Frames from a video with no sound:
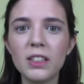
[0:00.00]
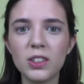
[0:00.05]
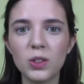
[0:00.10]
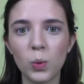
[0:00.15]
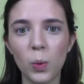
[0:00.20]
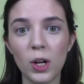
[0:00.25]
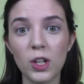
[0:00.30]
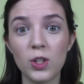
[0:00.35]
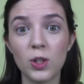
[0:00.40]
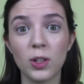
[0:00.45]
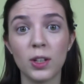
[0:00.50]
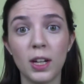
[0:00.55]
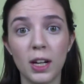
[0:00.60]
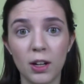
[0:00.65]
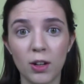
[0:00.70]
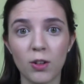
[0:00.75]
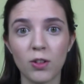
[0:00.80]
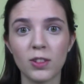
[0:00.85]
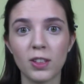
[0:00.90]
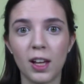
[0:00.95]
switch
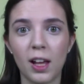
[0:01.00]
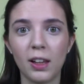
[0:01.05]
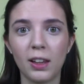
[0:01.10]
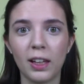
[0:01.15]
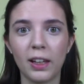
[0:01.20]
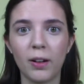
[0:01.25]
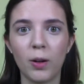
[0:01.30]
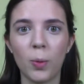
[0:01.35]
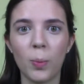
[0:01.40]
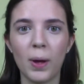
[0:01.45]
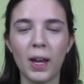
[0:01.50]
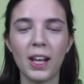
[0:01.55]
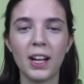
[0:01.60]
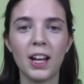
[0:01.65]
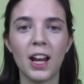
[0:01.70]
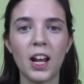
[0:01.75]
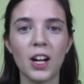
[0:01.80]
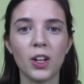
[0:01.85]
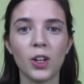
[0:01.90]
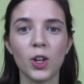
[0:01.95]
gears a little bit
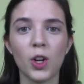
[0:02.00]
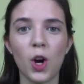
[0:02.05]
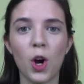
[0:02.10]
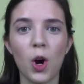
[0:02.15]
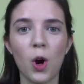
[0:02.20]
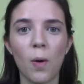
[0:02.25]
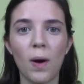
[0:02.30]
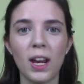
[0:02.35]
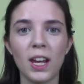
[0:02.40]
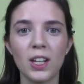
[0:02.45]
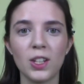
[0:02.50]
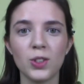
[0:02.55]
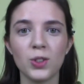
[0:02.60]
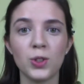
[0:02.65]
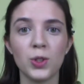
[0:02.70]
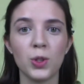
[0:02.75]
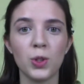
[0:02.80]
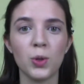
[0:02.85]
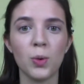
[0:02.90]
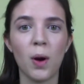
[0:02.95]
and go
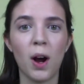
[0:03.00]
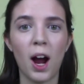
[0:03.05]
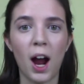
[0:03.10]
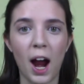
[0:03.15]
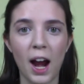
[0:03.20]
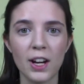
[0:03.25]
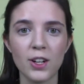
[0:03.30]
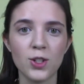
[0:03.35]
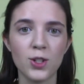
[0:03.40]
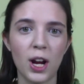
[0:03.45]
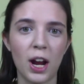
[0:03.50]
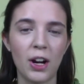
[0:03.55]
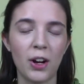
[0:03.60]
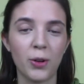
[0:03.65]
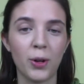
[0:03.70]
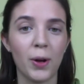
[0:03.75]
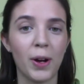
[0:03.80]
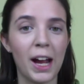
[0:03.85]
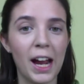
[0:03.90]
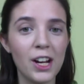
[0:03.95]
into eyeshadow.
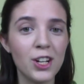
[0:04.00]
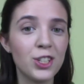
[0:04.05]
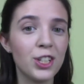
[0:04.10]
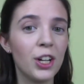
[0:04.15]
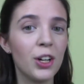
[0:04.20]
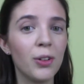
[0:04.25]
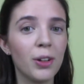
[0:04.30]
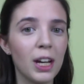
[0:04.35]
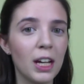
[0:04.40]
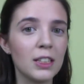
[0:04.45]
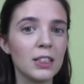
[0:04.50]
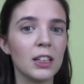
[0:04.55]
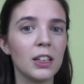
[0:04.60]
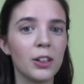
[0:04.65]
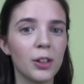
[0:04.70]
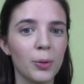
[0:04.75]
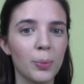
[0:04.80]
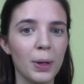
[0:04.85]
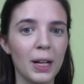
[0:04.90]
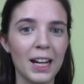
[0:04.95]
Now eyeshadow gets a
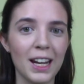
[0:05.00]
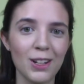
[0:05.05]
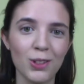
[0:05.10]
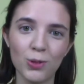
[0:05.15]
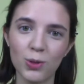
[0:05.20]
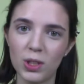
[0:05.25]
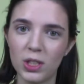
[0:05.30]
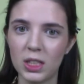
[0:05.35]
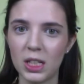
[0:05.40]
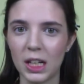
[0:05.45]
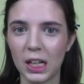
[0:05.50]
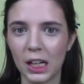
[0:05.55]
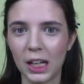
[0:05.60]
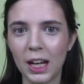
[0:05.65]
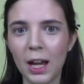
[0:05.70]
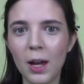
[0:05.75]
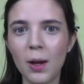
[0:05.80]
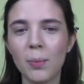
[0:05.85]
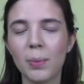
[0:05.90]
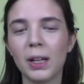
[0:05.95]
little bit interesting
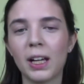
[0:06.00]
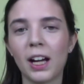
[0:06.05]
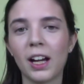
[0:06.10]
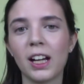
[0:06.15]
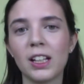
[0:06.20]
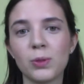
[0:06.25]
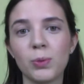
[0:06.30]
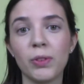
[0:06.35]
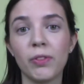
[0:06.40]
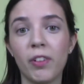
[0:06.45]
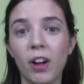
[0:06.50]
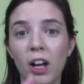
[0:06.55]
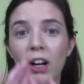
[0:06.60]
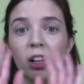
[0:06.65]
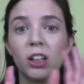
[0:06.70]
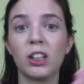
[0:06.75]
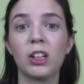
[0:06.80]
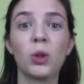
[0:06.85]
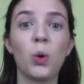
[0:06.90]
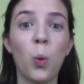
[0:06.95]
because we've got
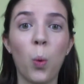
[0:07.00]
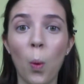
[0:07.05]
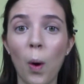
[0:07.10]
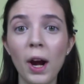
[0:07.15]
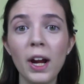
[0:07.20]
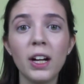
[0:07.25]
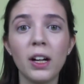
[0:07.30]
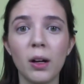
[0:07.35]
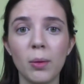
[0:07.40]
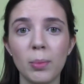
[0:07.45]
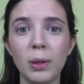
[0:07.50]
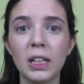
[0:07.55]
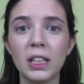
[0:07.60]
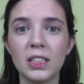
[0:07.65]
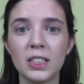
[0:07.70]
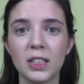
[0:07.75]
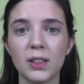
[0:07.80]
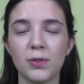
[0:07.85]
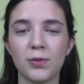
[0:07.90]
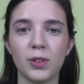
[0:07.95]
quite a big
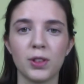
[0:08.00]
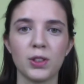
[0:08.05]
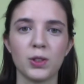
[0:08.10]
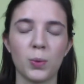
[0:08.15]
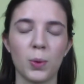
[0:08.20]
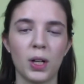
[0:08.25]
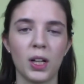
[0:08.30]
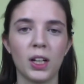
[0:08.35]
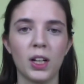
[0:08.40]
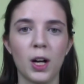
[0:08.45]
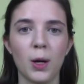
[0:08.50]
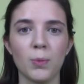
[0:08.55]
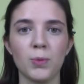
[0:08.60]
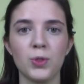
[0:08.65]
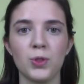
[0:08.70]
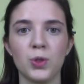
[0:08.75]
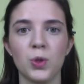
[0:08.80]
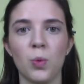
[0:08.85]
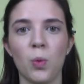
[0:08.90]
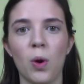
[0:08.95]
difference when it comes
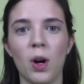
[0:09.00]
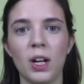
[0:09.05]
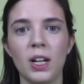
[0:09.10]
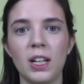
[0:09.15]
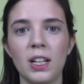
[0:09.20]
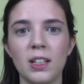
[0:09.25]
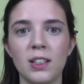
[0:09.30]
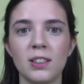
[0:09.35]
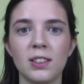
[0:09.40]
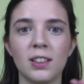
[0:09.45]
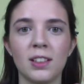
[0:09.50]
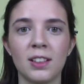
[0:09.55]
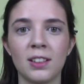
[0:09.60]
to what is